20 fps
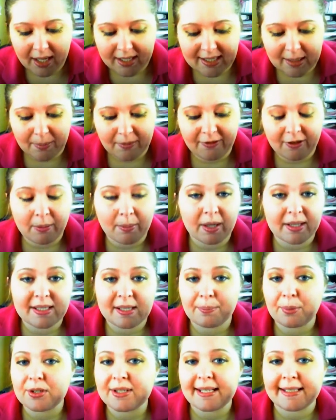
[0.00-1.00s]
Some of them
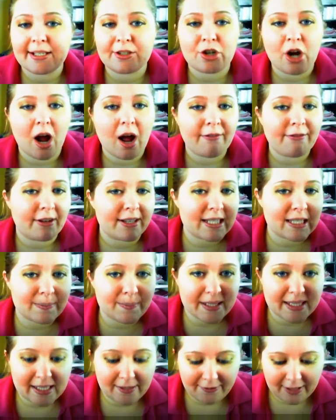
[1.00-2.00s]
is a percentage off a
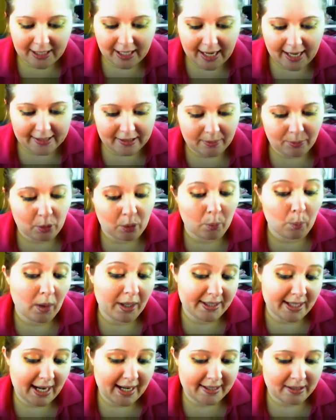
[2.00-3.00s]
specific item or
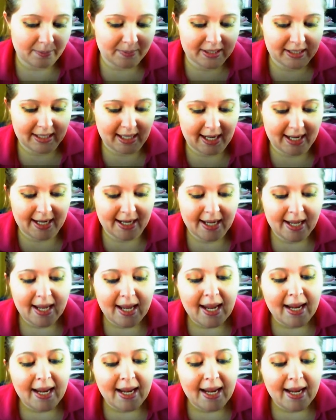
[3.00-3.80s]
one item tonight.